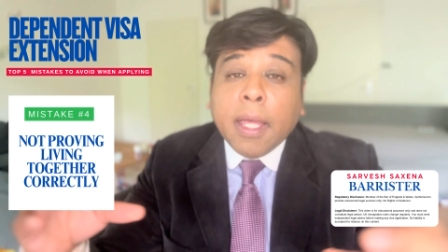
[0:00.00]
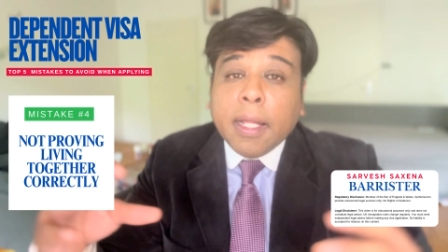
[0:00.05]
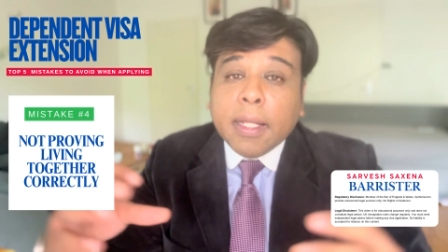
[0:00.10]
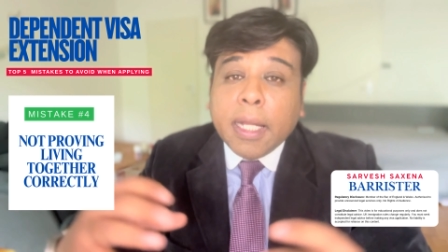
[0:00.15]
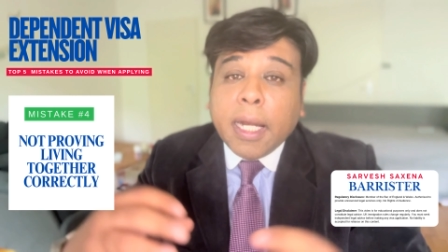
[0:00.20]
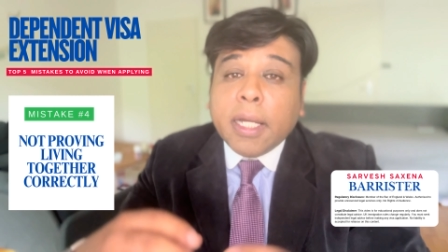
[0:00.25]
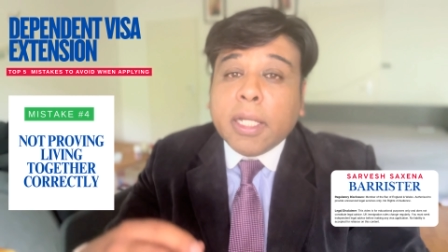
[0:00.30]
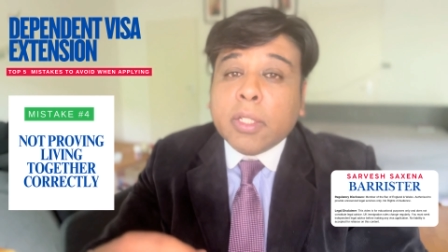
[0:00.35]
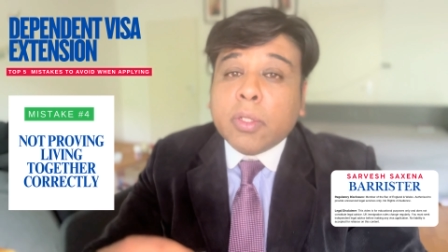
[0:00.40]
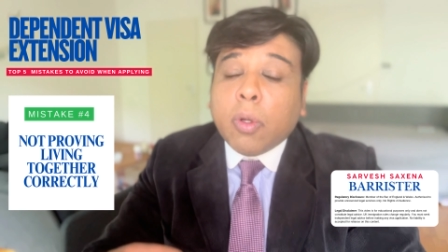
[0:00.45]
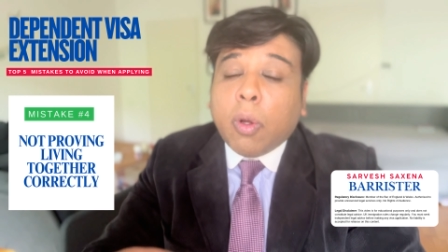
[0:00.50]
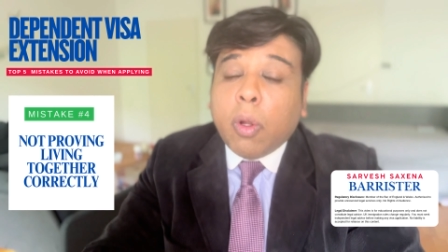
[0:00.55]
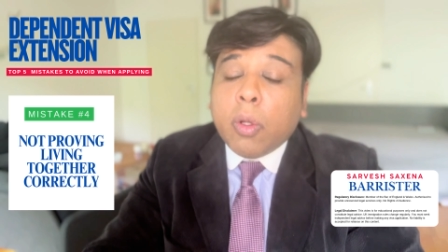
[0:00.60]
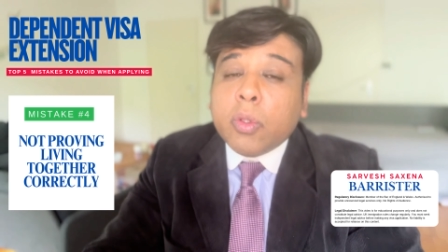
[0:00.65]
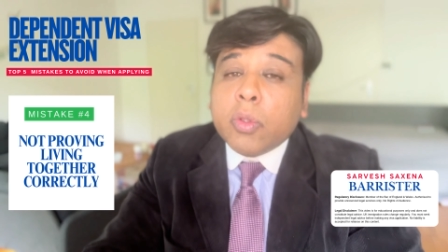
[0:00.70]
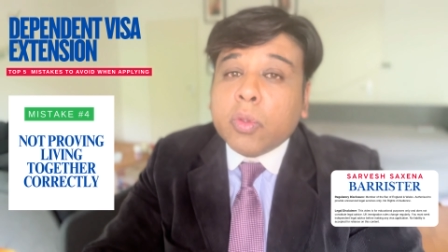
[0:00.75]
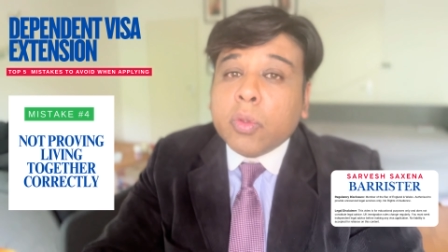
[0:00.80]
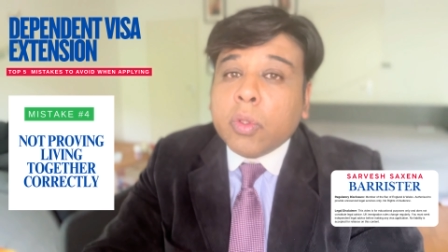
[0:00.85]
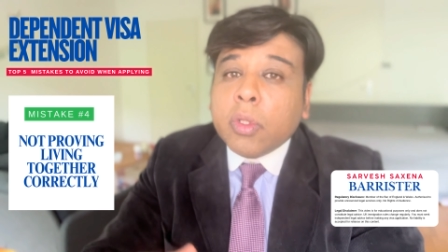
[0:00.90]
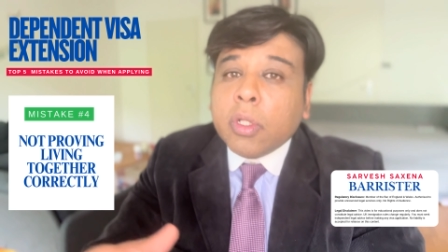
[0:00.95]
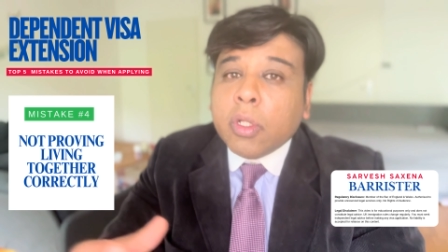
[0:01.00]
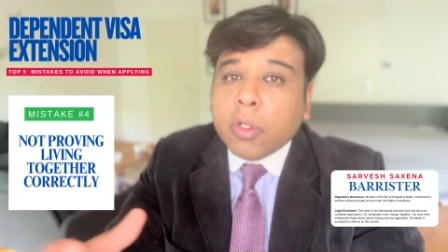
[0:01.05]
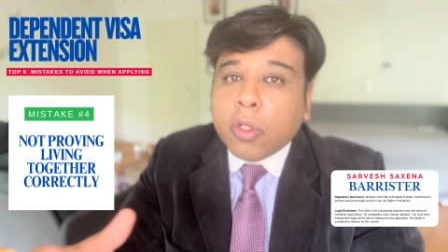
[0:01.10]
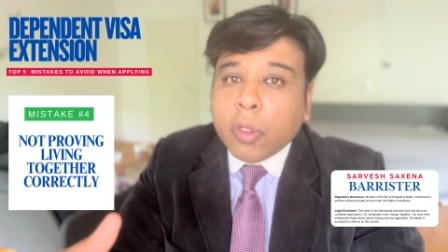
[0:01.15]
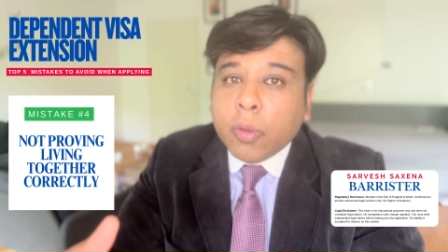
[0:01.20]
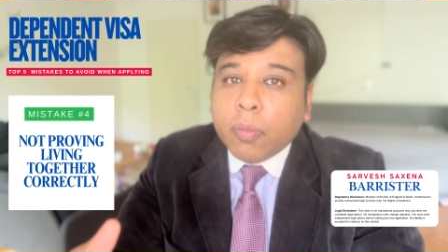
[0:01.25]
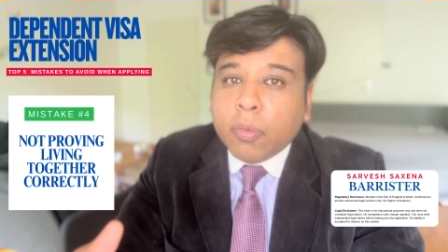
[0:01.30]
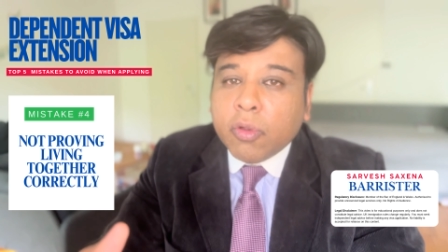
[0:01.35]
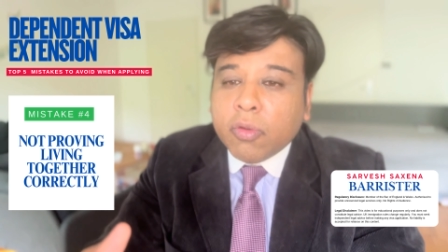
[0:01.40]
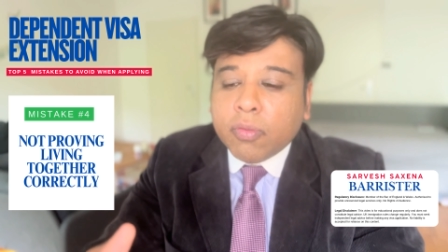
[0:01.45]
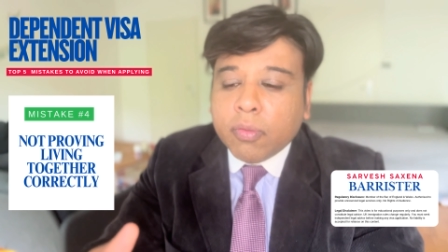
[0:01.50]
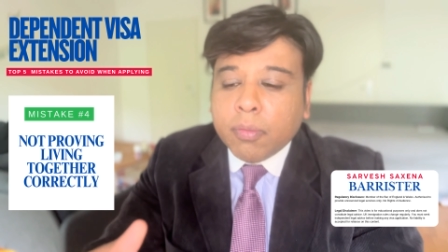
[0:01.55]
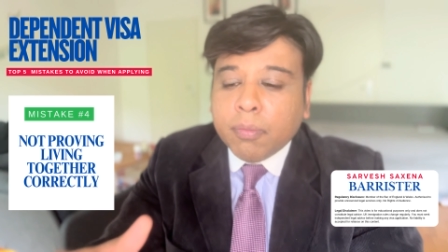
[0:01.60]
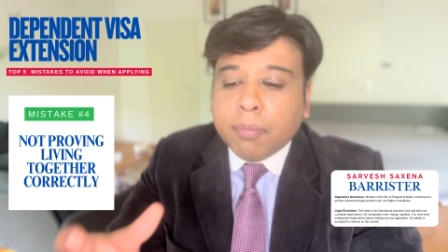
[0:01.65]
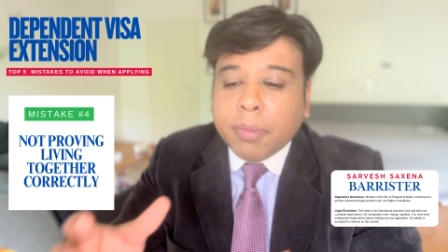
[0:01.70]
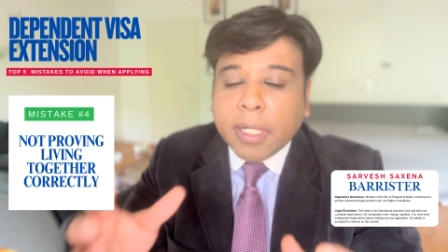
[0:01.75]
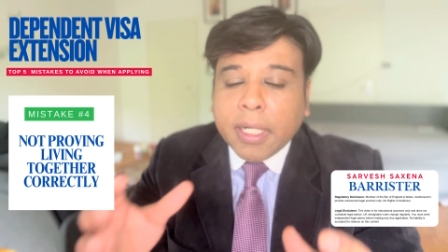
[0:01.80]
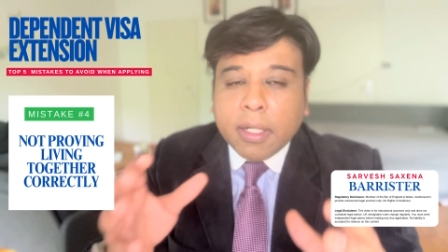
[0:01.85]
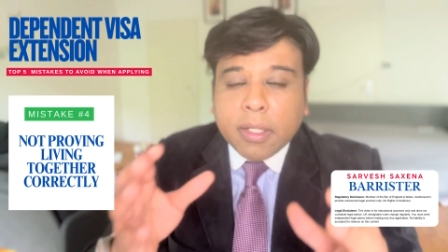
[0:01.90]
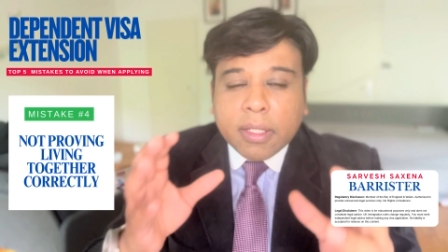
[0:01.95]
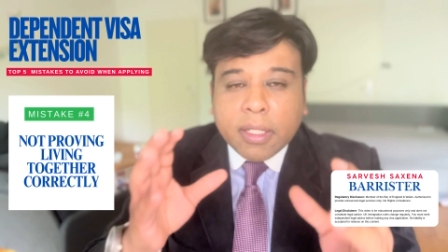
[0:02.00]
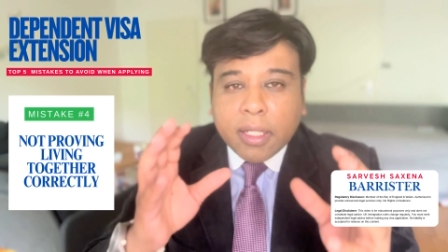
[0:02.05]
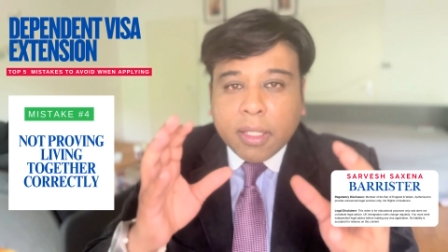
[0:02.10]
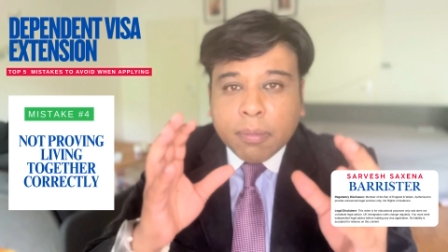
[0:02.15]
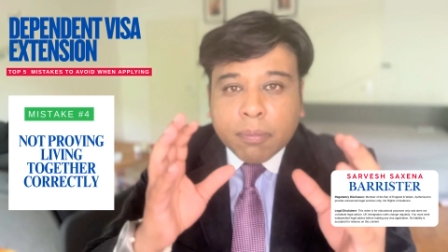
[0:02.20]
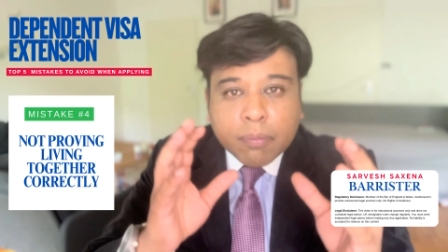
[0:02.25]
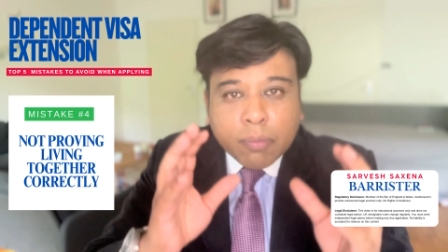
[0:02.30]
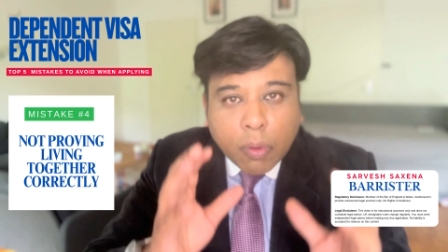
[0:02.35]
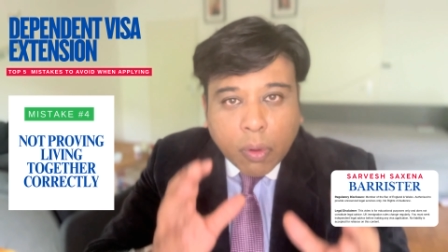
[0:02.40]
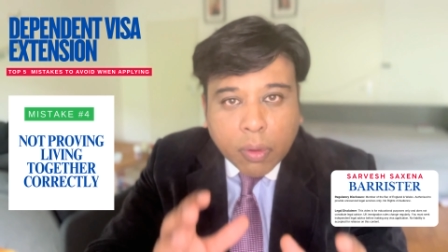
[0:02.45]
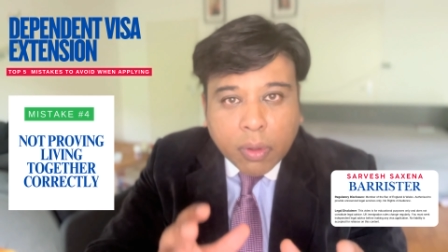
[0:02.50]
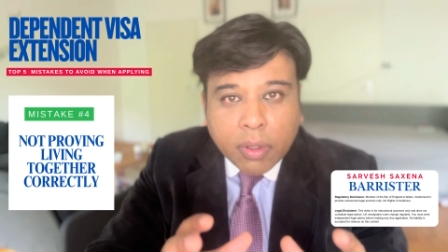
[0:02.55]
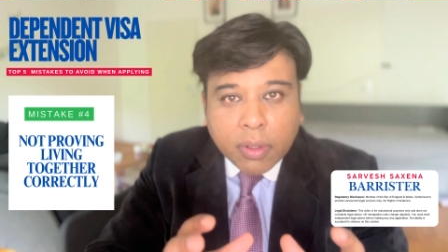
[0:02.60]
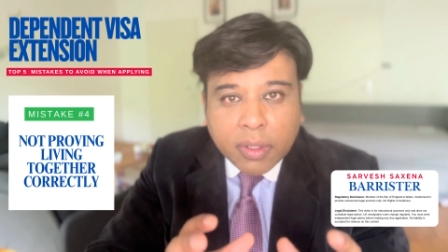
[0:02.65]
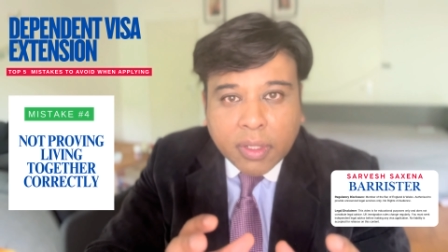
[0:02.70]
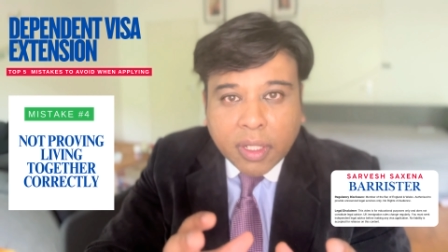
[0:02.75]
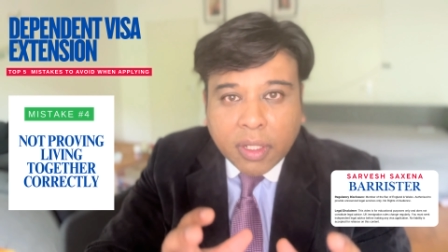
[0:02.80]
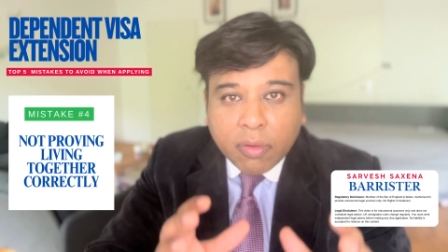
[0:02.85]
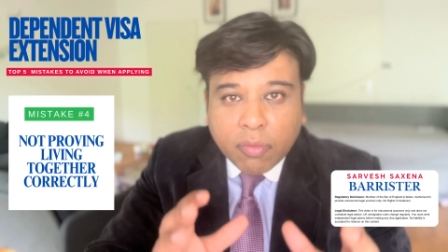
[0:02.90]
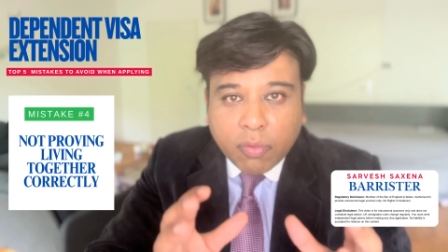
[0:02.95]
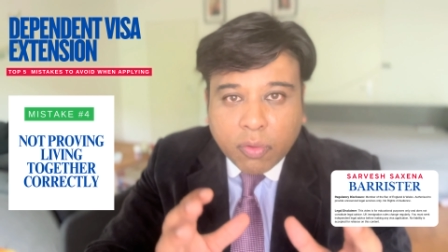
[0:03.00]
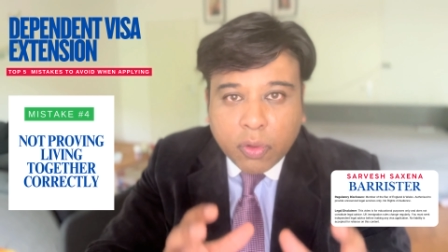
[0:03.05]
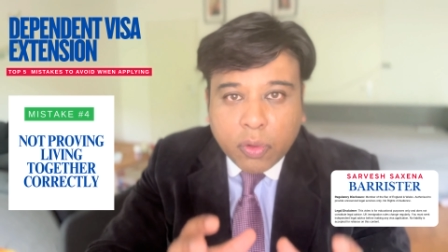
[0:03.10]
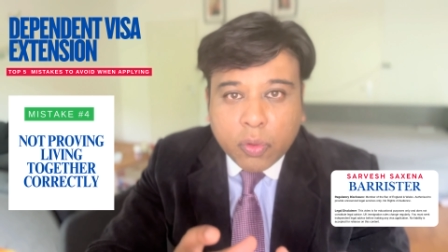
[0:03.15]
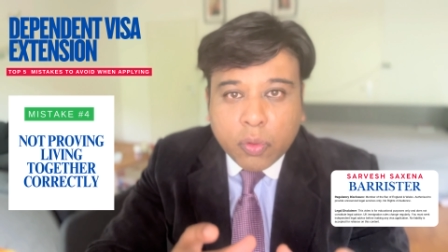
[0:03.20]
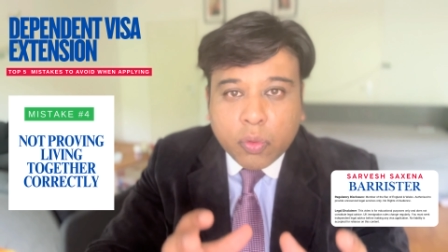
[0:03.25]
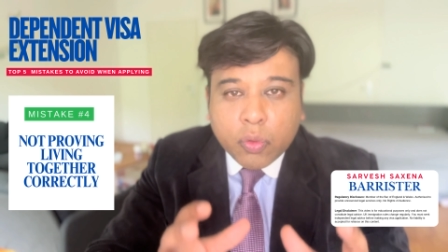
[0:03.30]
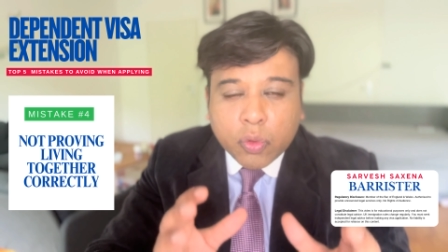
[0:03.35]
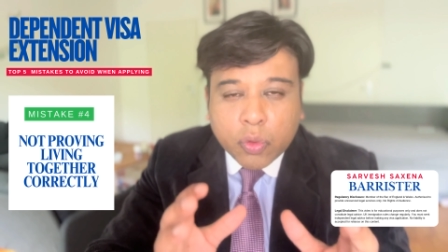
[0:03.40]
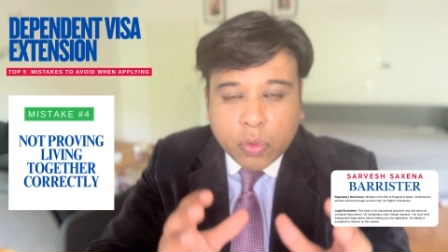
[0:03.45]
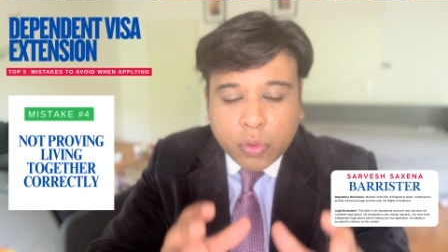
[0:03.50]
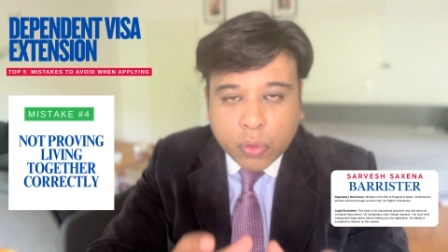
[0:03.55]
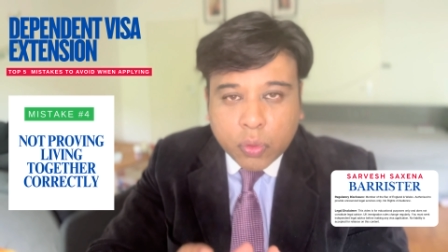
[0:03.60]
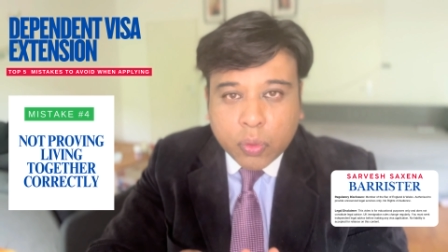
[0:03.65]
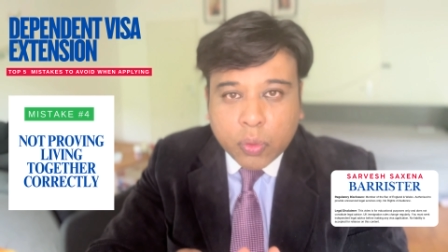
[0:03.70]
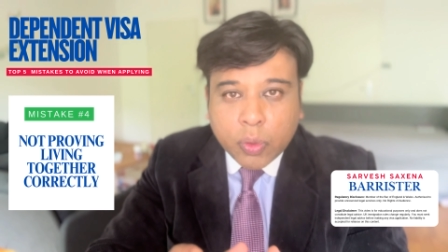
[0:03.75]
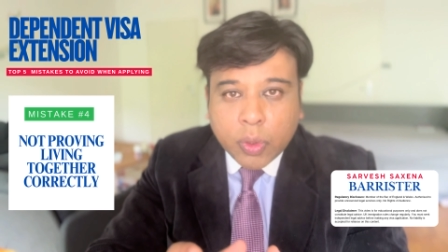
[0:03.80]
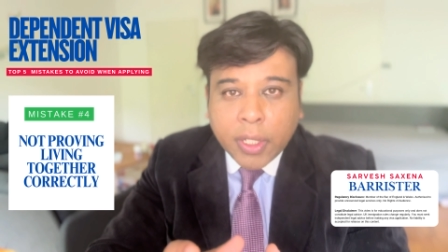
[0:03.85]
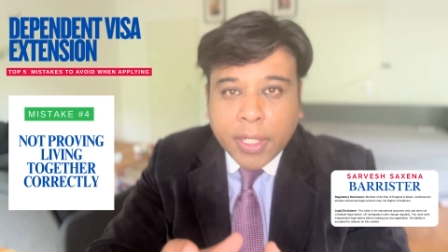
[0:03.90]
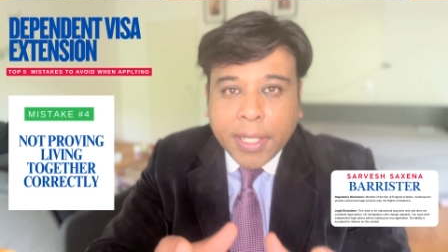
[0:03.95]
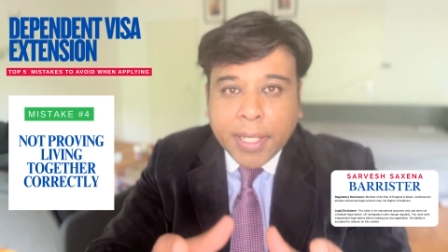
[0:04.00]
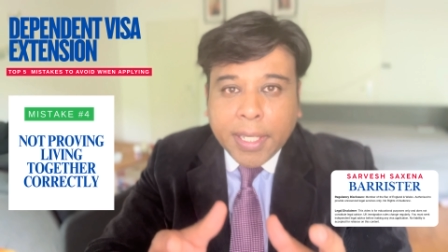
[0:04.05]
that is also a good proof. But the important thing for you to do